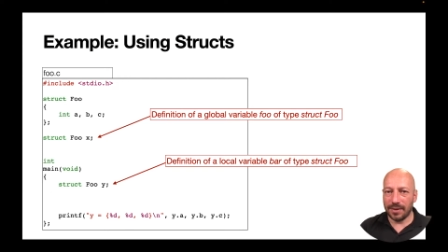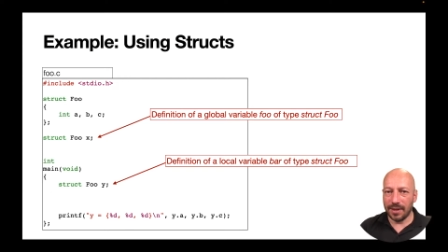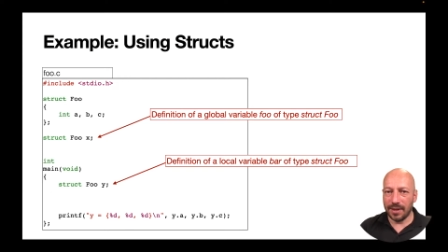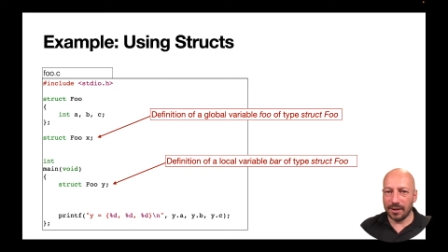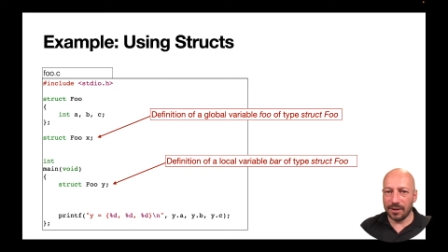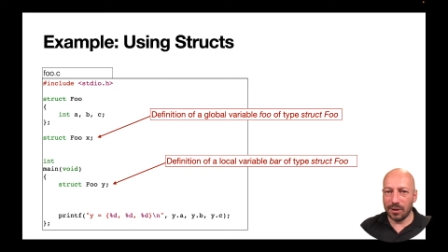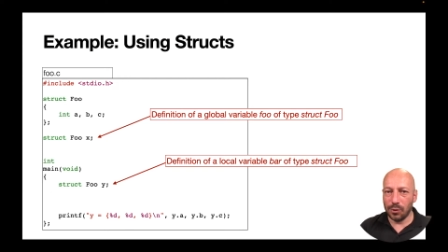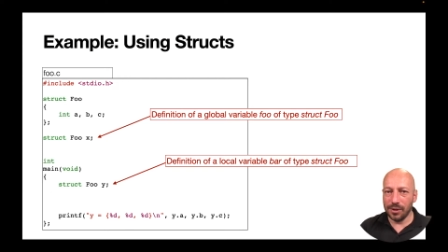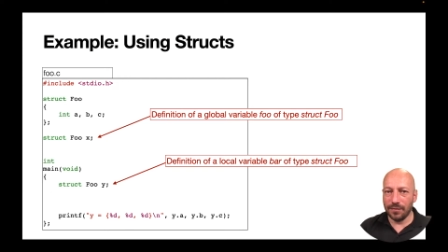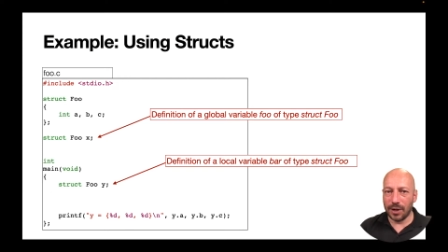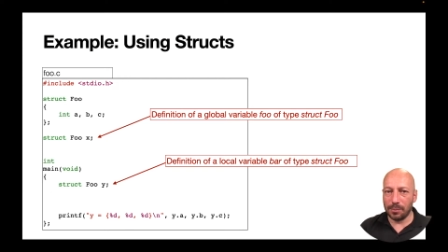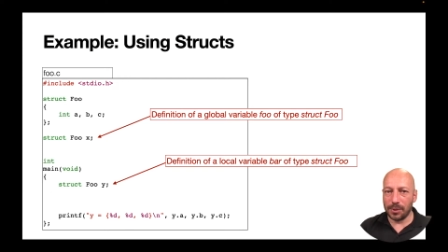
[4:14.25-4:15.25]
The local
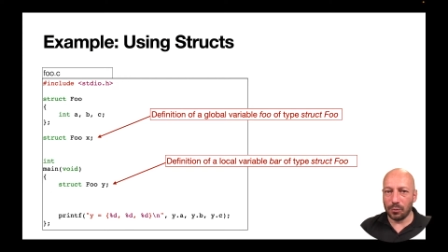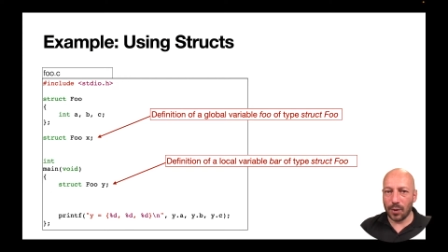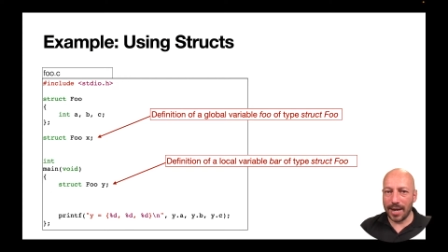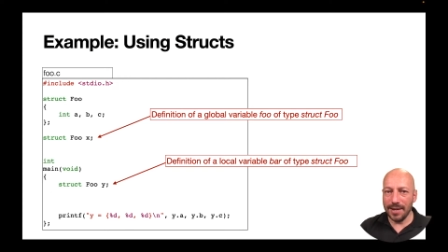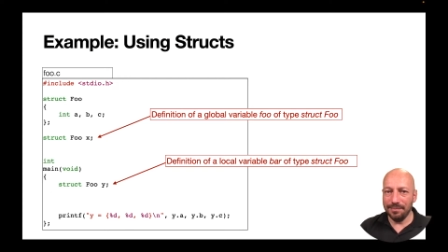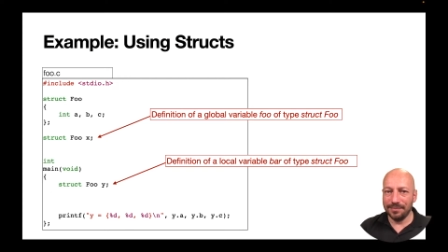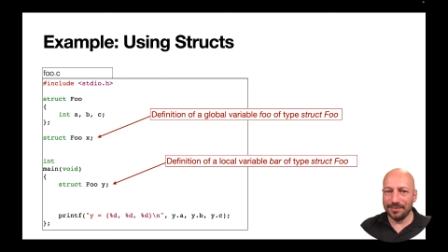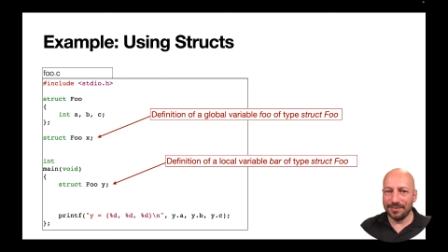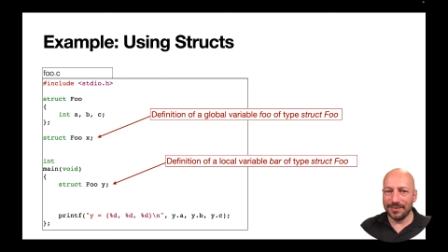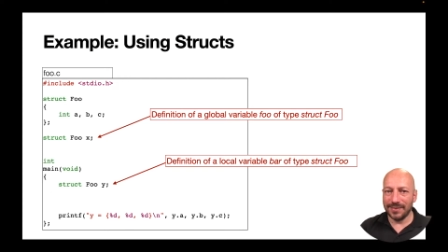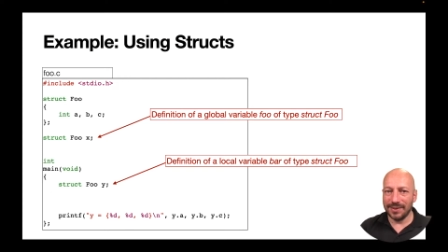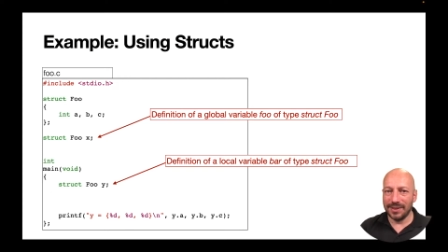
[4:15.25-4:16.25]
variable y
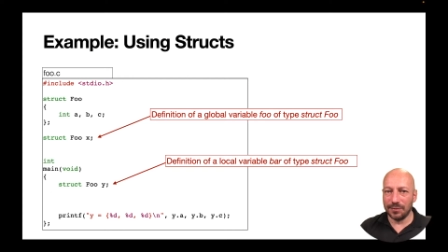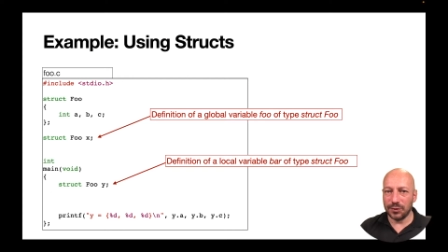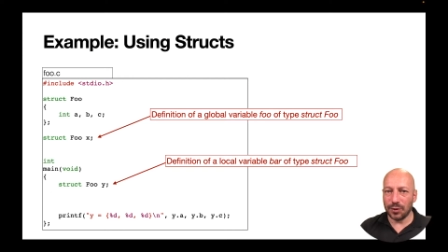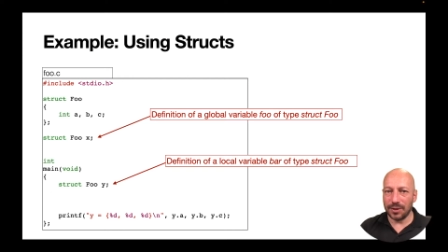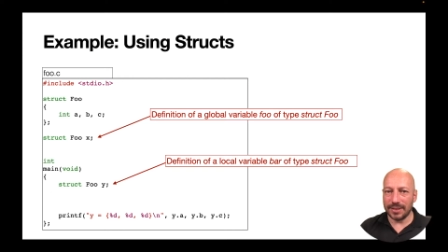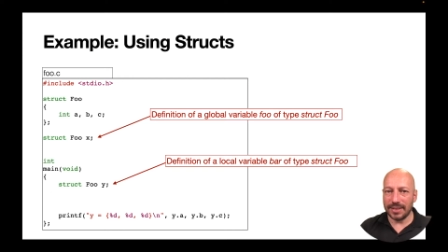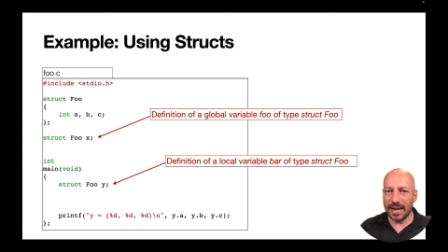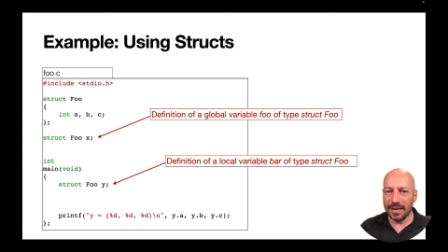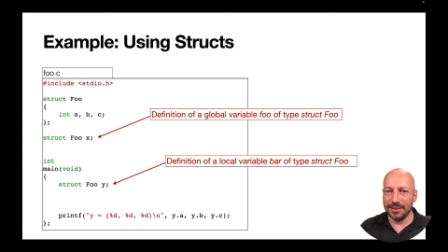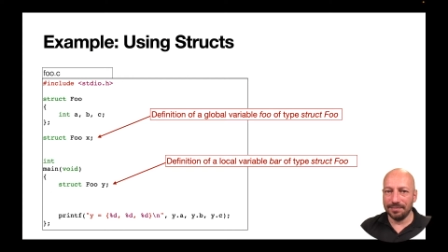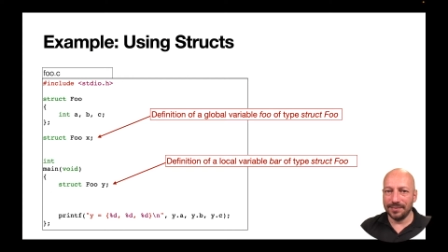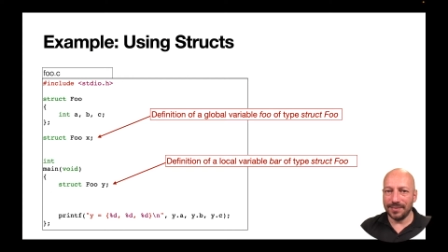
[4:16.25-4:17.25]
lives on the stack
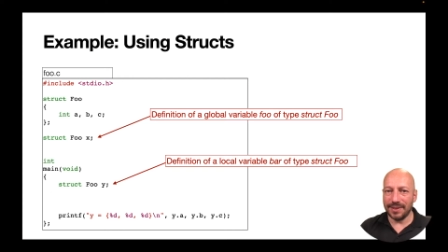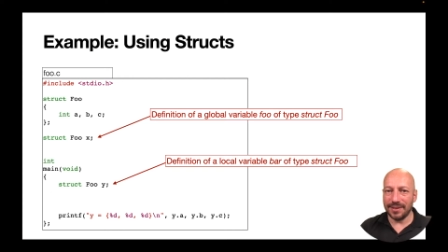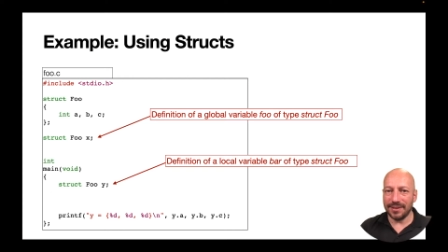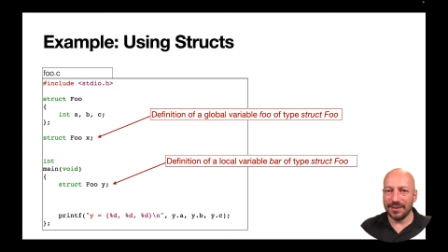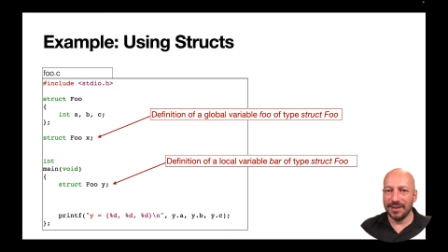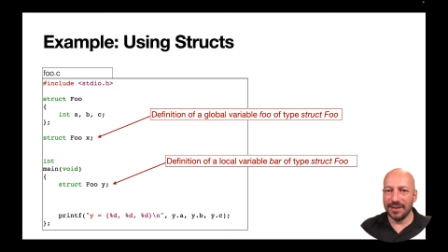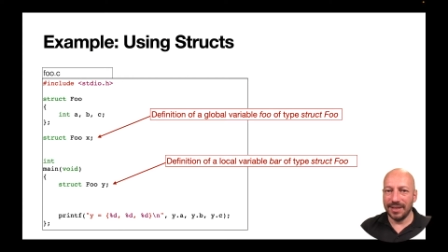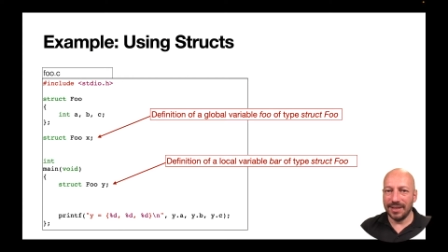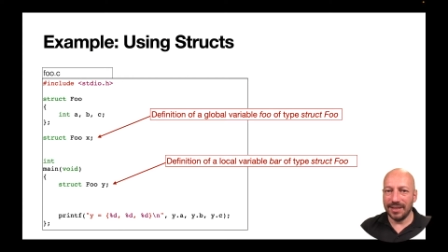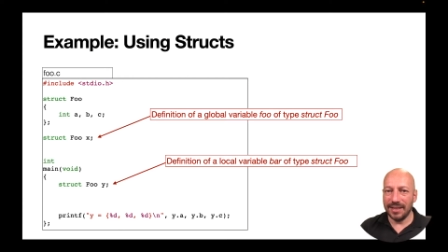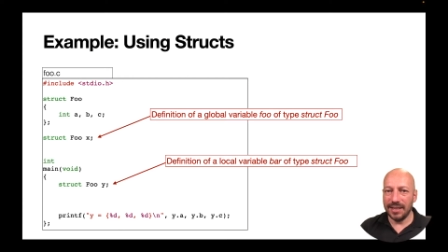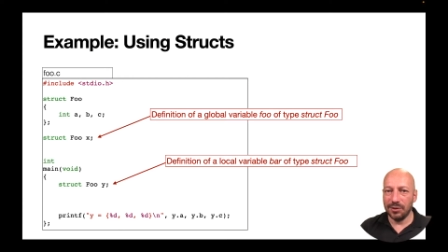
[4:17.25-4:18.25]
and
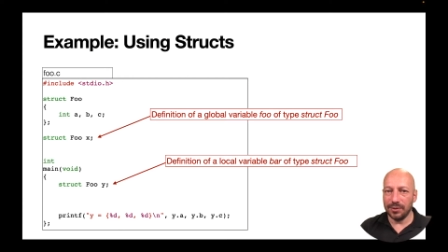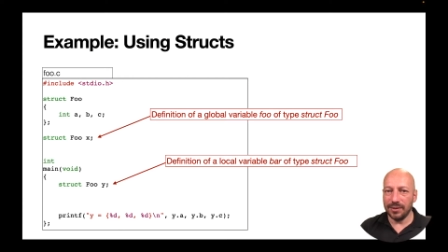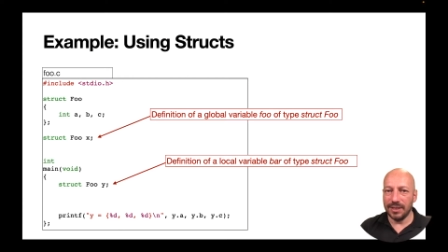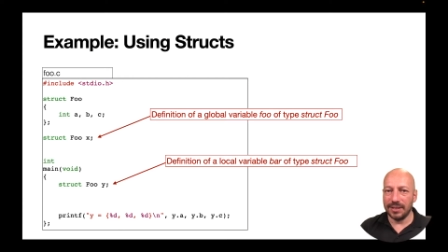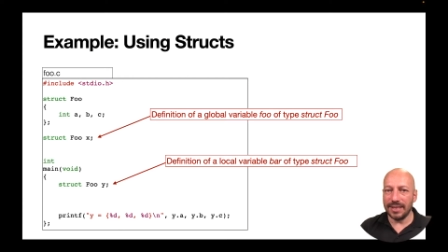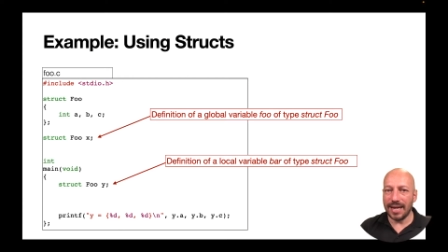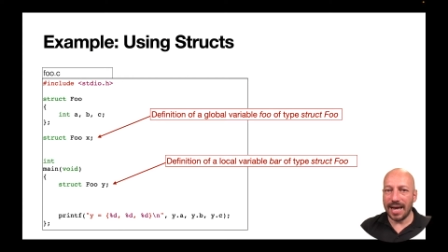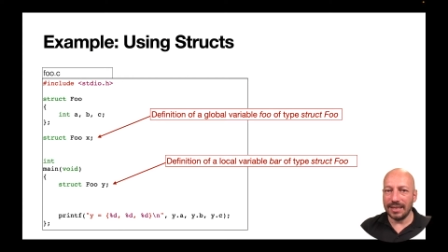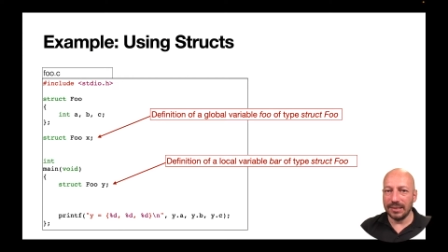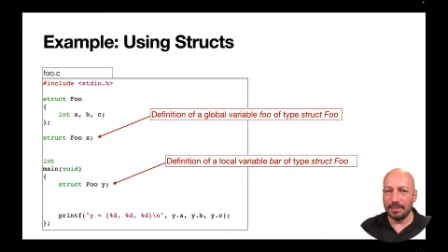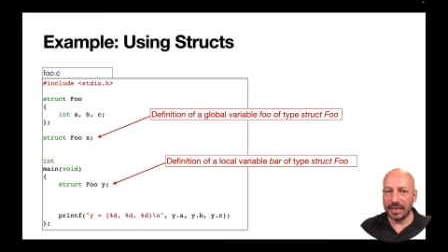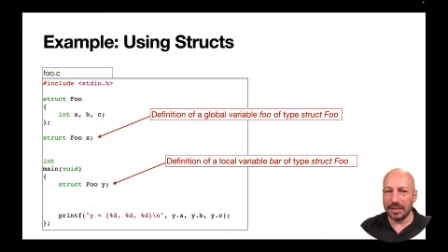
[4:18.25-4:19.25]
here, it's
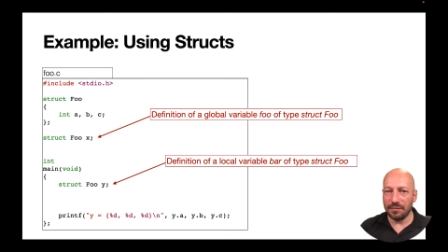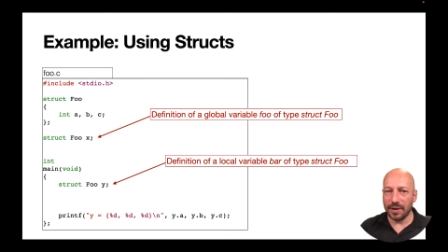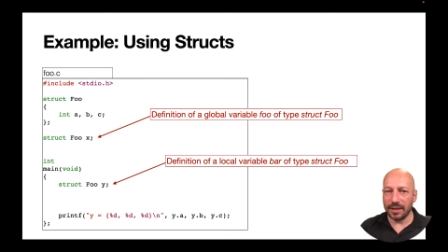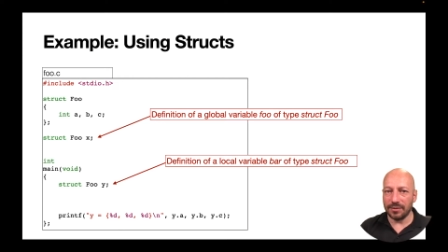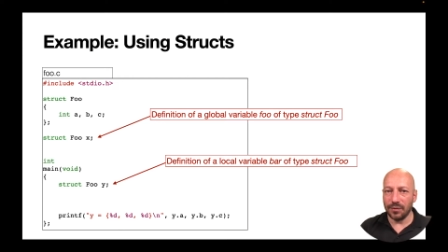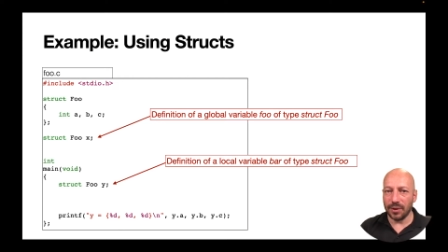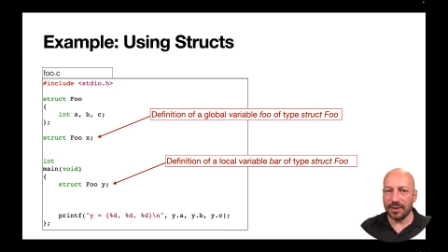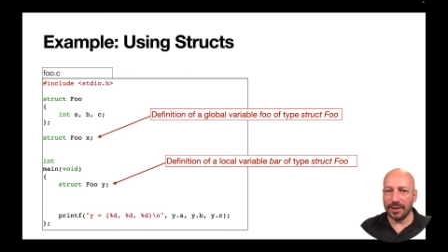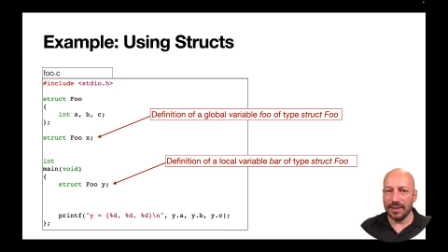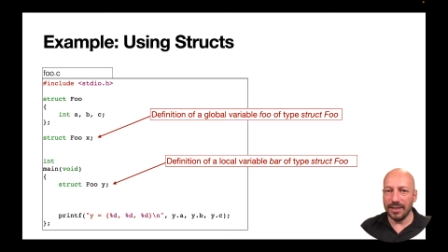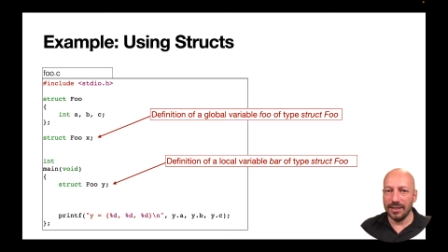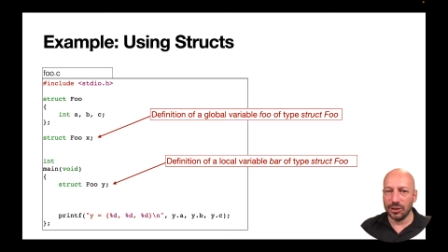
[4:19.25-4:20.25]
unspecified what the
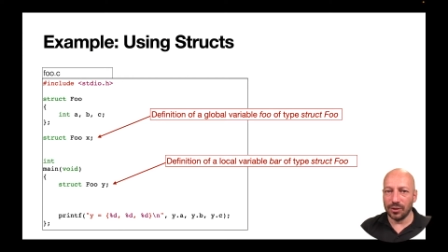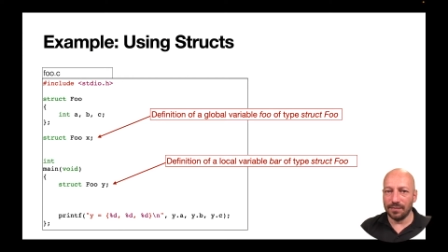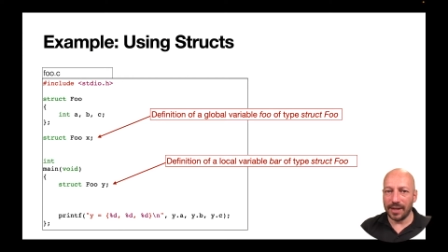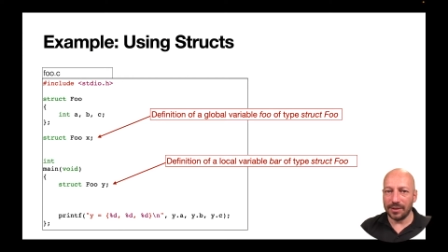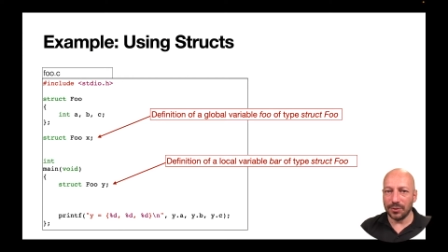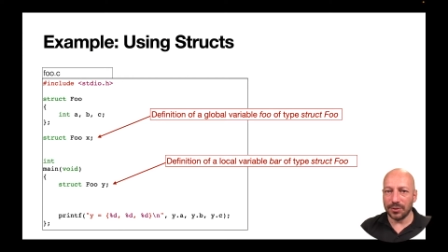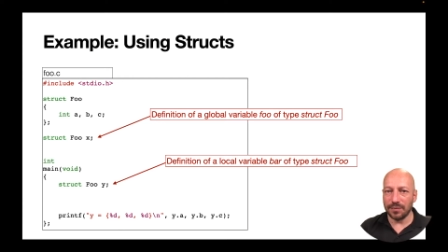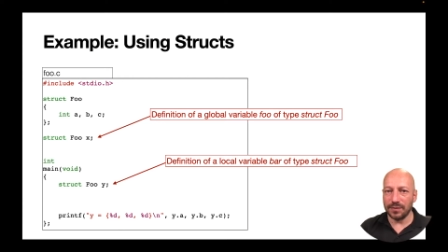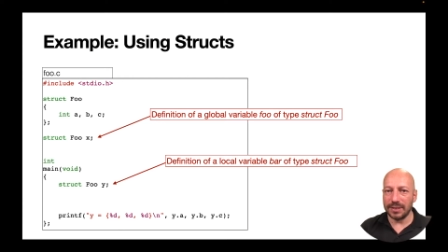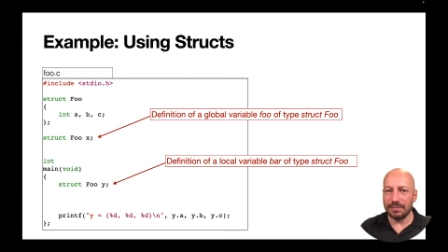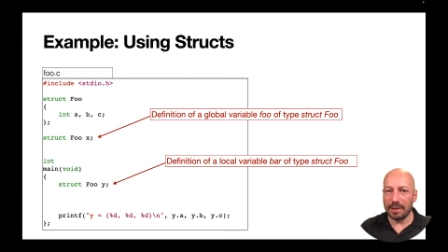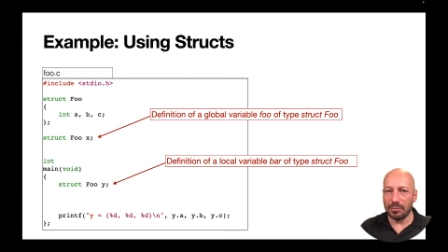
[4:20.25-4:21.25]
initial values of
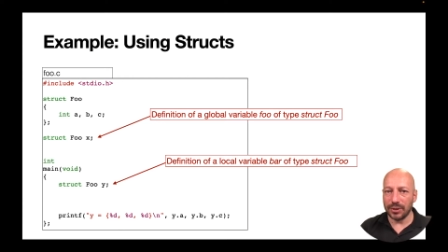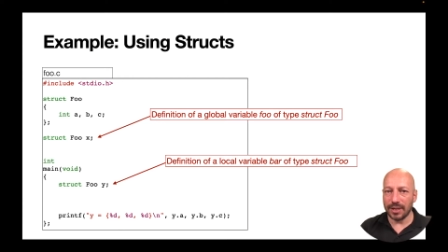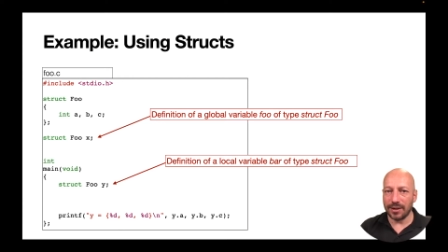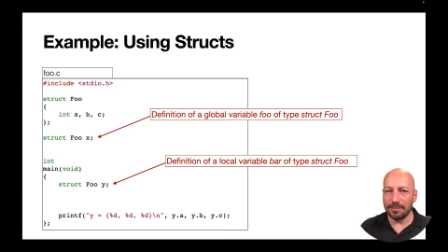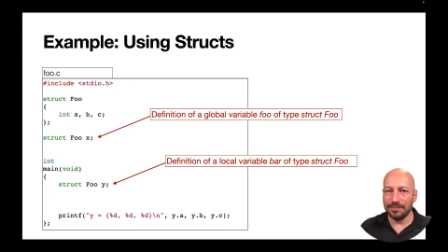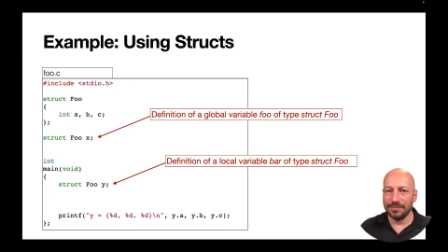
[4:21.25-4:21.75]
its members are.